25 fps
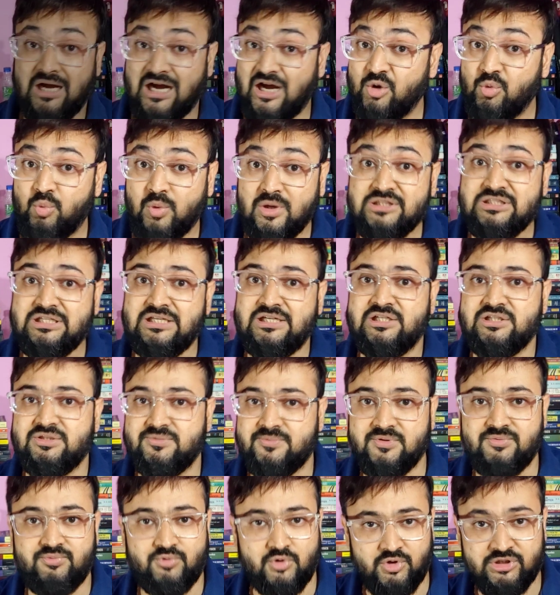I was
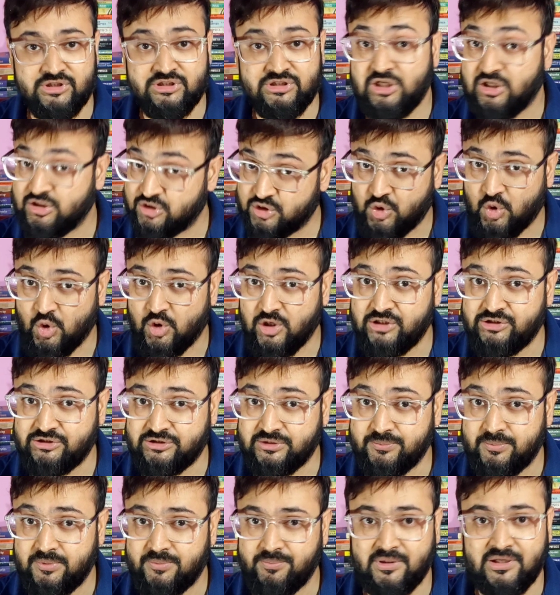eligible for this
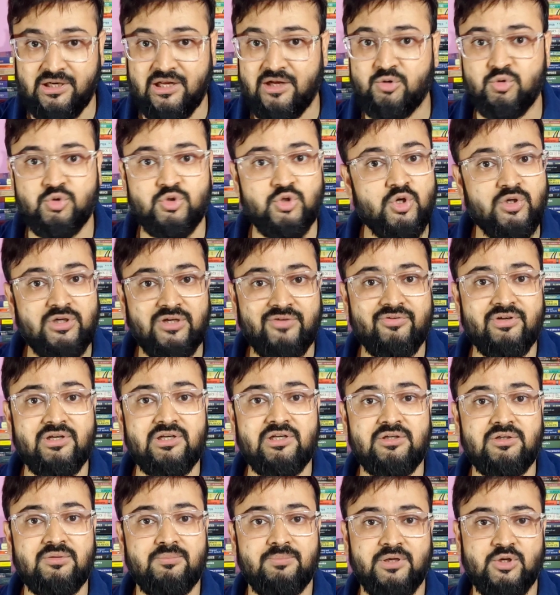scholarship, but I could not avail
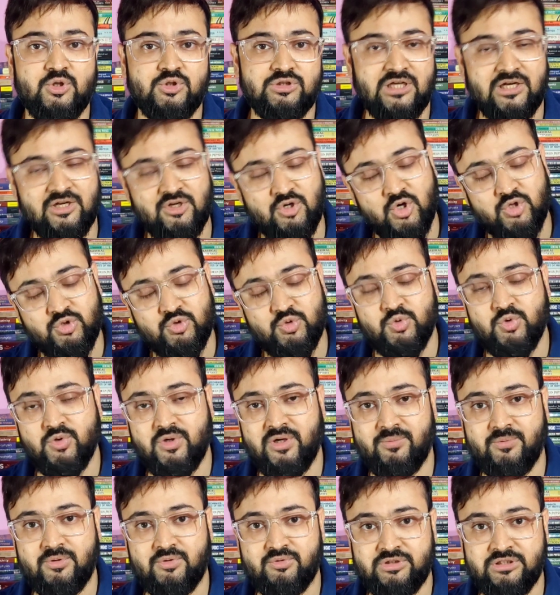it because I got to know
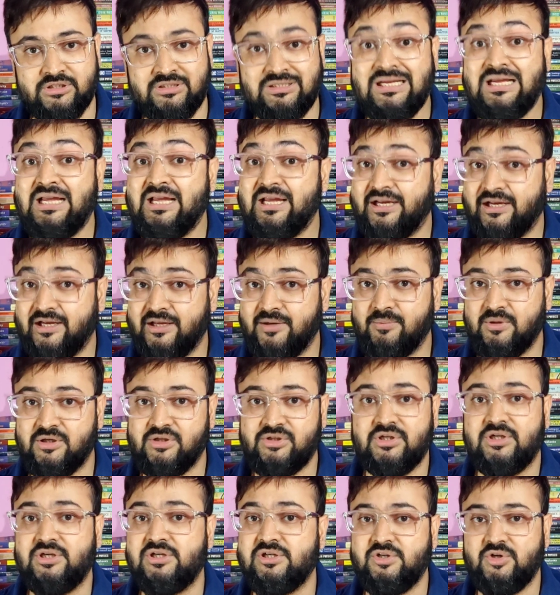about it in my
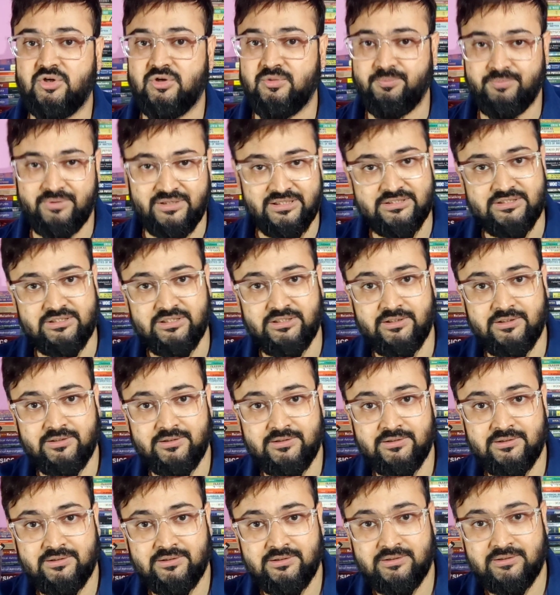third year of BSc.
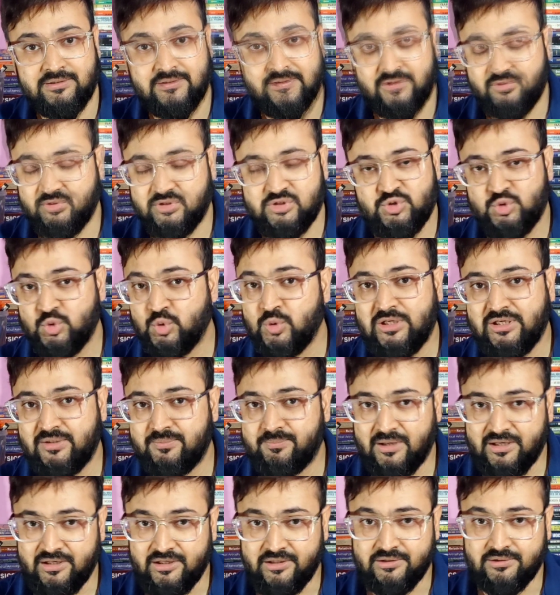It was too late
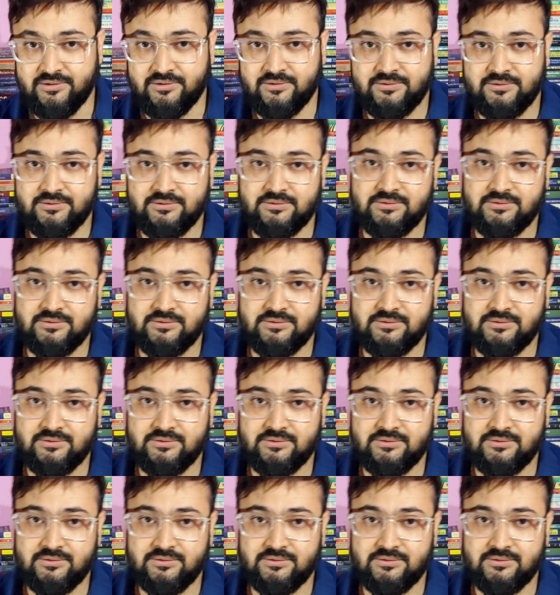by then.